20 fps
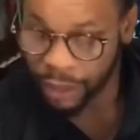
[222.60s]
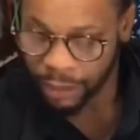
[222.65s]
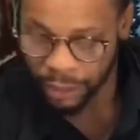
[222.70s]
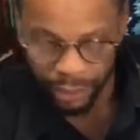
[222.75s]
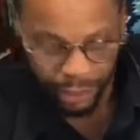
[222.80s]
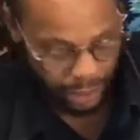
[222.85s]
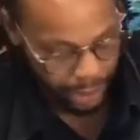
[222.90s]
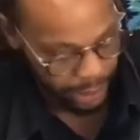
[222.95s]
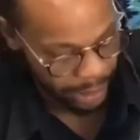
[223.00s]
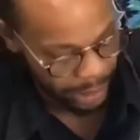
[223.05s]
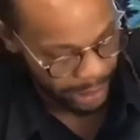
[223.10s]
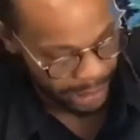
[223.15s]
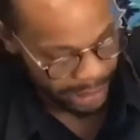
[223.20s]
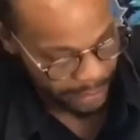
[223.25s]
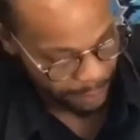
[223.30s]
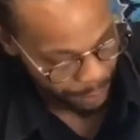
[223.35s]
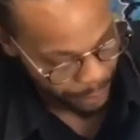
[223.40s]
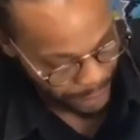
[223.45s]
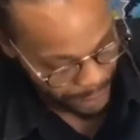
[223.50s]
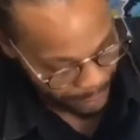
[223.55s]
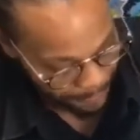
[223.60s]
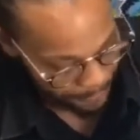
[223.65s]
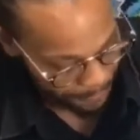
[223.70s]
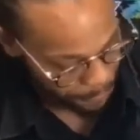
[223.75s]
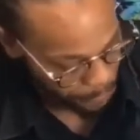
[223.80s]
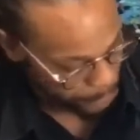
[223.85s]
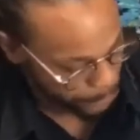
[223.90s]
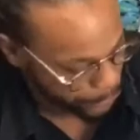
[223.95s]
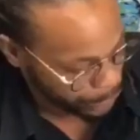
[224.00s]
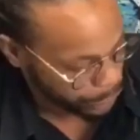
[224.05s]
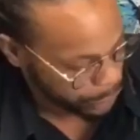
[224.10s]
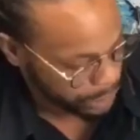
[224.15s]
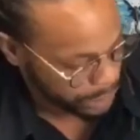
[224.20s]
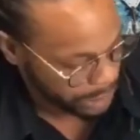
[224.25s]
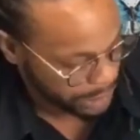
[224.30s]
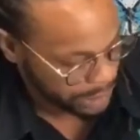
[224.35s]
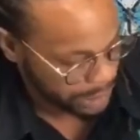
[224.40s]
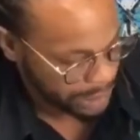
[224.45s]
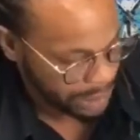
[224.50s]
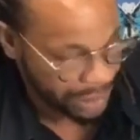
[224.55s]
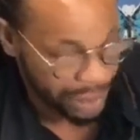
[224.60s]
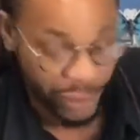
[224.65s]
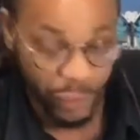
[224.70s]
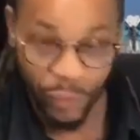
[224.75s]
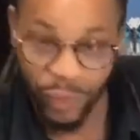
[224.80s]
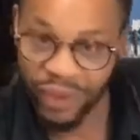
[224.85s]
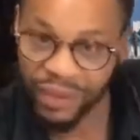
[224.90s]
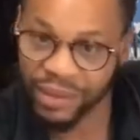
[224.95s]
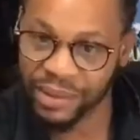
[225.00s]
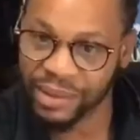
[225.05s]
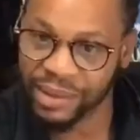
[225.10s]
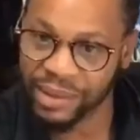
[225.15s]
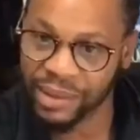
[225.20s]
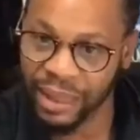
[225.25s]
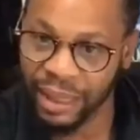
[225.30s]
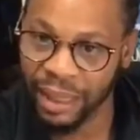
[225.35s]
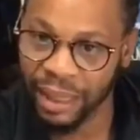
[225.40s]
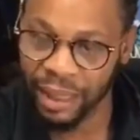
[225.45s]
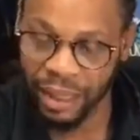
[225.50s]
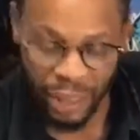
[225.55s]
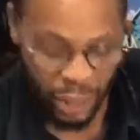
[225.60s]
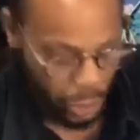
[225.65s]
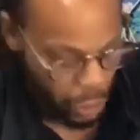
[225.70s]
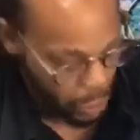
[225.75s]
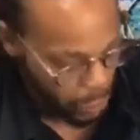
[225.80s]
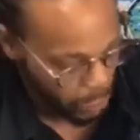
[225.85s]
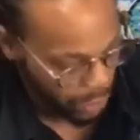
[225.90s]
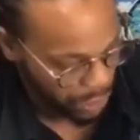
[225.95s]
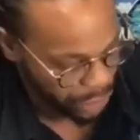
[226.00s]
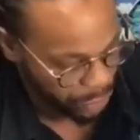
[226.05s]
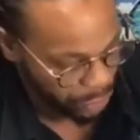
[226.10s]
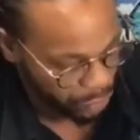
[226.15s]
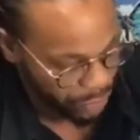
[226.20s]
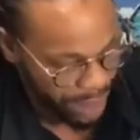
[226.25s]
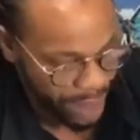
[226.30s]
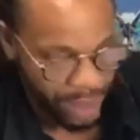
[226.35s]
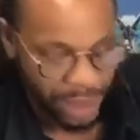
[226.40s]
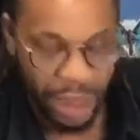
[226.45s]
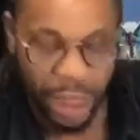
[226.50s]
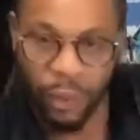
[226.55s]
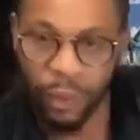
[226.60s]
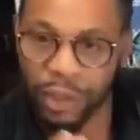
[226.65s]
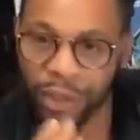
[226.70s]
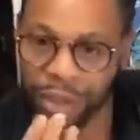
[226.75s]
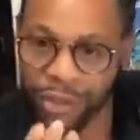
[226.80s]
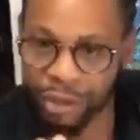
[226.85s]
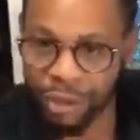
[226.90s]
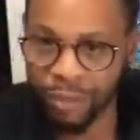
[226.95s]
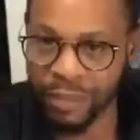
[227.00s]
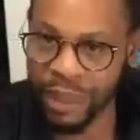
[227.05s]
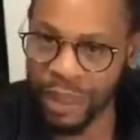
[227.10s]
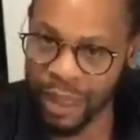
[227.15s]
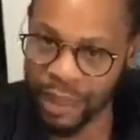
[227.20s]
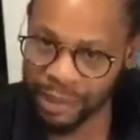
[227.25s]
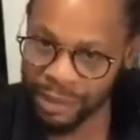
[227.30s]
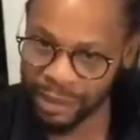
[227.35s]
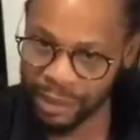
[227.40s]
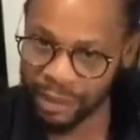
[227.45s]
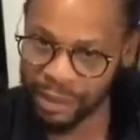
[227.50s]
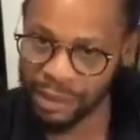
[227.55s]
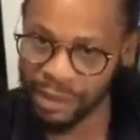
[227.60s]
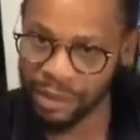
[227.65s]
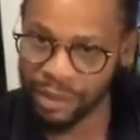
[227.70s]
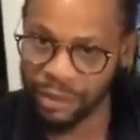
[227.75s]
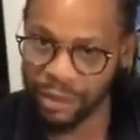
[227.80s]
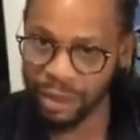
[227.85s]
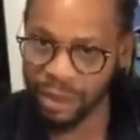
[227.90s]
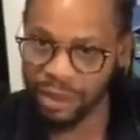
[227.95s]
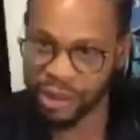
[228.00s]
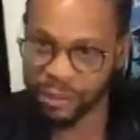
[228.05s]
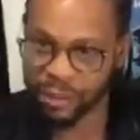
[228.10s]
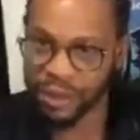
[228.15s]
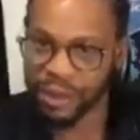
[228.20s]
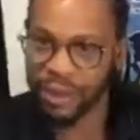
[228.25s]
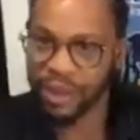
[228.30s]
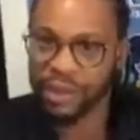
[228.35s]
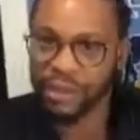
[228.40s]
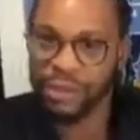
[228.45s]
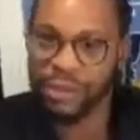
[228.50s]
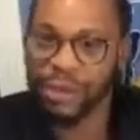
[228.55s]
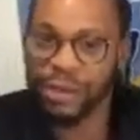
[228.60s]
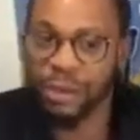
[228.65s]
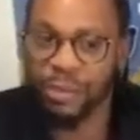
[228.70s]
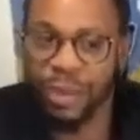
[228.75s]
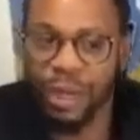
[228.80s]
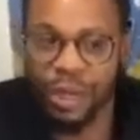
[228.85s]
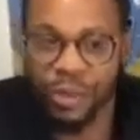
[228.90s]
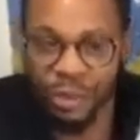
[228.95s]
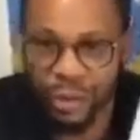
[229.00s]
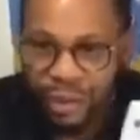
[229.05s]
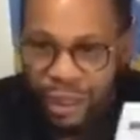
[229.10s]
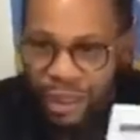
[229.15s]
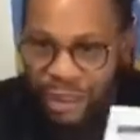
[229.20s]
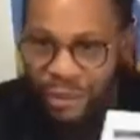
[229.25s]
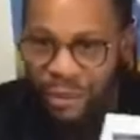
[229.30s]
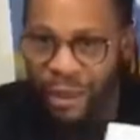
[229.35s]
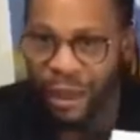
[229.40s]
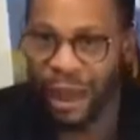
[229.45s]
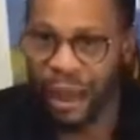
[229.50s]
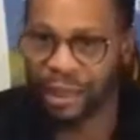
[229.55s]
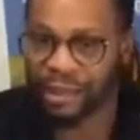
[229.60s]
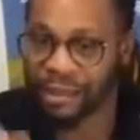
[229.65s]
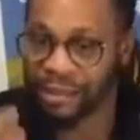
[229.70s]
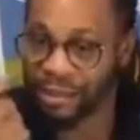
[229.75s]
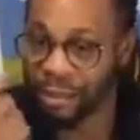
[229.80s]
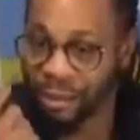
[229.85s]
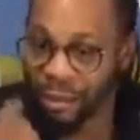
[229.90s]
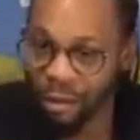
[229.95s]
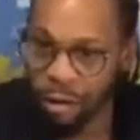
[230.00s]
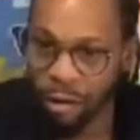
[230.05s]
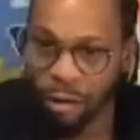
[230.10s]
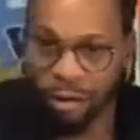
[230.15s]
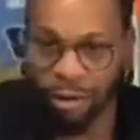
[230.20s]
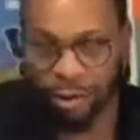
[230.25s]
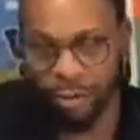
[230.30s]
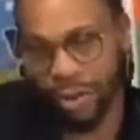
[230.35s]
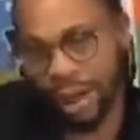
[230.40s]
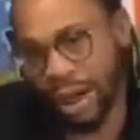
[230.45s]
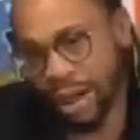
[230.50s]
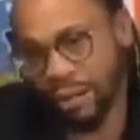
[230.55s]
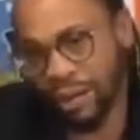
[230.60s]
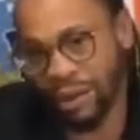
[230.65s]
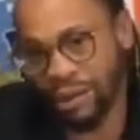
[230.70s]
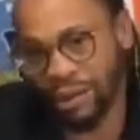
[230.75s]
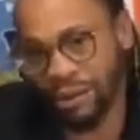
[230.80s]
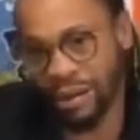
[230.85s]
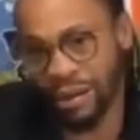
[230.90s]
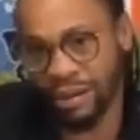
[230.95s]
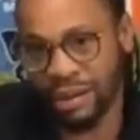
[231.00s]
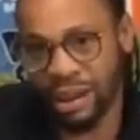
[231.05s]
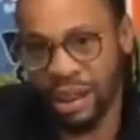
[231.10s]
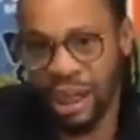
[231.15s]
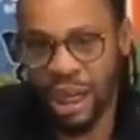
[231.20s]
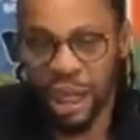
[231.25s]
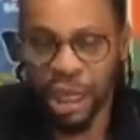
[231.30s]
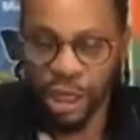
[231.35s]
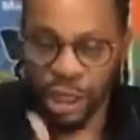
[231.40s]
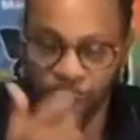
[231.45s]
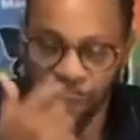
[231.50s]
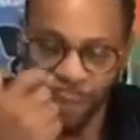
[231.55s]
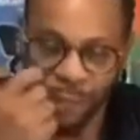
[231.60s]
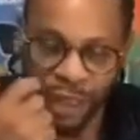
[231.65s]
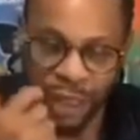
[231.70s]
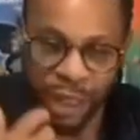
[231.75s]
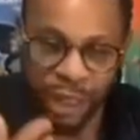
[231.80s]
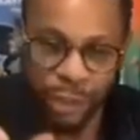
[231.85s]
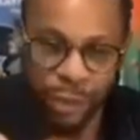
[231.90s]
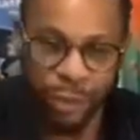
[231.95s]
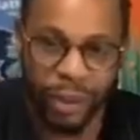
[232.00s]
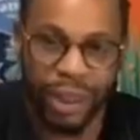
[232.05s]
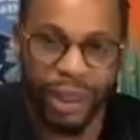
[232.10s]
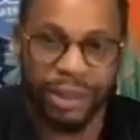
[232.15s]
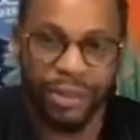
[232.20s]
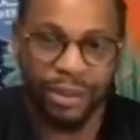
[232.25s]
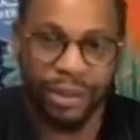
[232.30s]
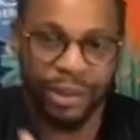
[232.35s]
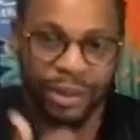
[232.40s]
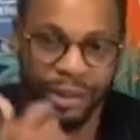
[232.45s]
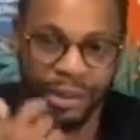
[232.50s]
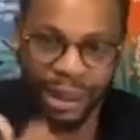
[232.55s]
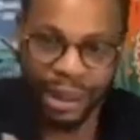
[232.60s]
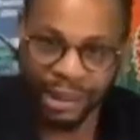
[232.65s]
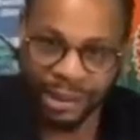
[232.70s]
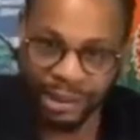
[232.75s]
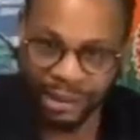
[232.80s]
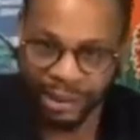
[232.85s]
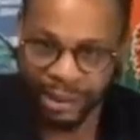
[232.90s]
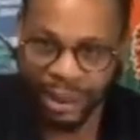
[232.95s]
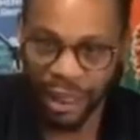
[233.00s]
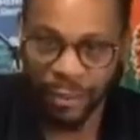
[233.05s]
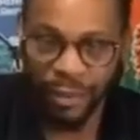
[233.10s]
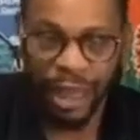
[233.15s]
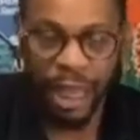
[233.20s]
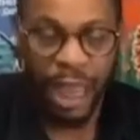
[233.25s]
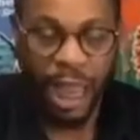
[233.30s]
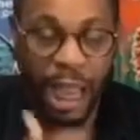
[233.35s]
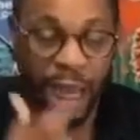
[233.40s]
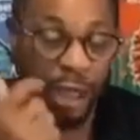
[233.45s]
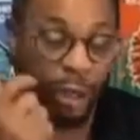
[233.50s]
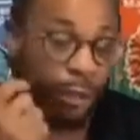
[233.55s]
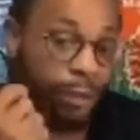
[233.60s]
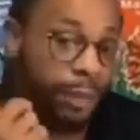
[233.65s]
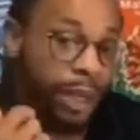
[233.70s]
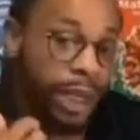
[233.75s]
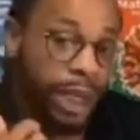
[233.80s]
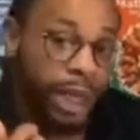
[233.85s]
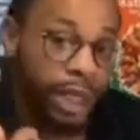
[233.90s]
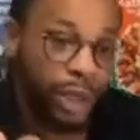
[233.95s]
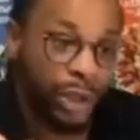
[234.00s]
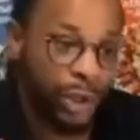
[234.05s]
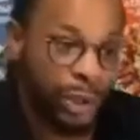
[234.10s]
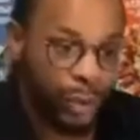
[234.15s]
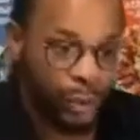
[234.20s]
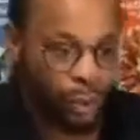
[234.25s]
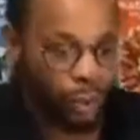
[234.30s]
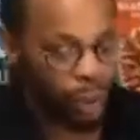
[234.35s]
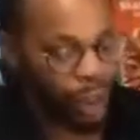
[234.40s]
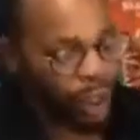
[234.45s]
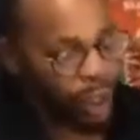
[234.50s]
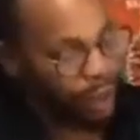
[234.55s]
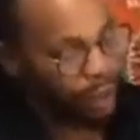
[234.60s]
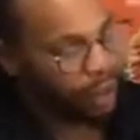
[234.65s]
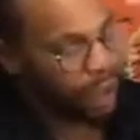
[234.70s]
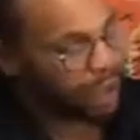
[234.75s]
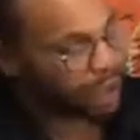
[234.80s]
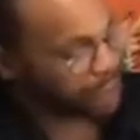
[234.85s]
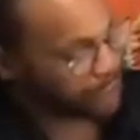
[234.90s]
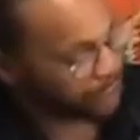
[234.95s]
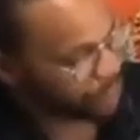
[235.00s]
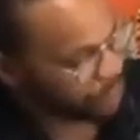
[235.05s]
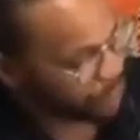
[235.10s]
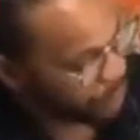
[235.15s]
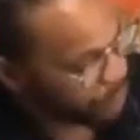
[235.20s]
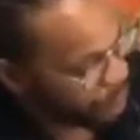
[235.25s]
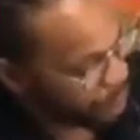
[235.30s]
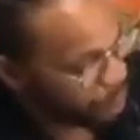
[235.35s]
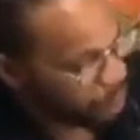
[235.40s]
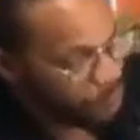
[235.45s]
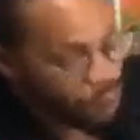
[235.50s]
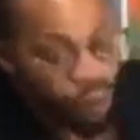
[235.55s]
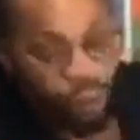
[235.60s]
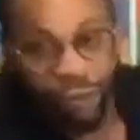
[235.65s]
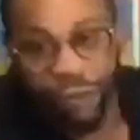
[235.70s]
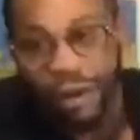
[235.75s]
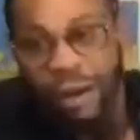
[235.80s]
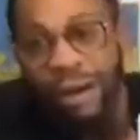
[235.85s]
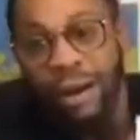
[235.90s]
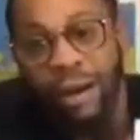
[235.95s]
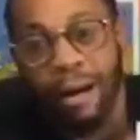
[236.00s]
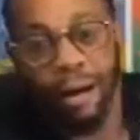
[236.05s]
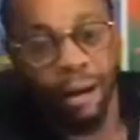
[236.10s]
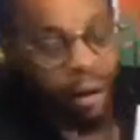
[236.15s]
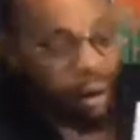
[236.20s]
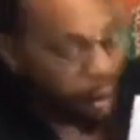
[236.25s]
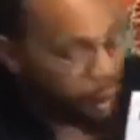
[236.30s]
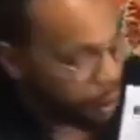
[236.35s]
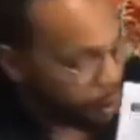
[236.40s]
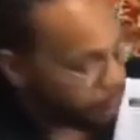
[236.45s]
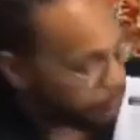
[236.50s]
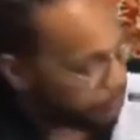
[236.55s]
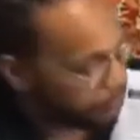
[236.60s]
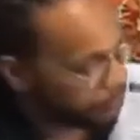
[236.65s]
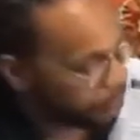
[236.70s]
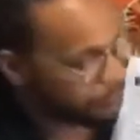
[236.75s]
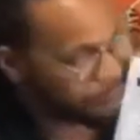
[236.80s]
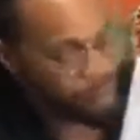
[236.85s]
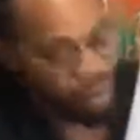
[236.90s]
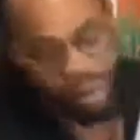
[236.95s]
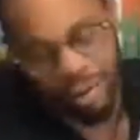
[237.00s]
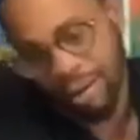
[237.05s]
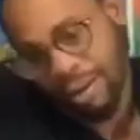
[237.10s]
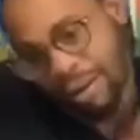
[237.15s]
the lesson plan for you. It tells you what to say, what to write, and what you should be asking the students, because you want to make sure that you're asking all the right questions, you're making sure that you're testing them, and you're making sure that you are covering all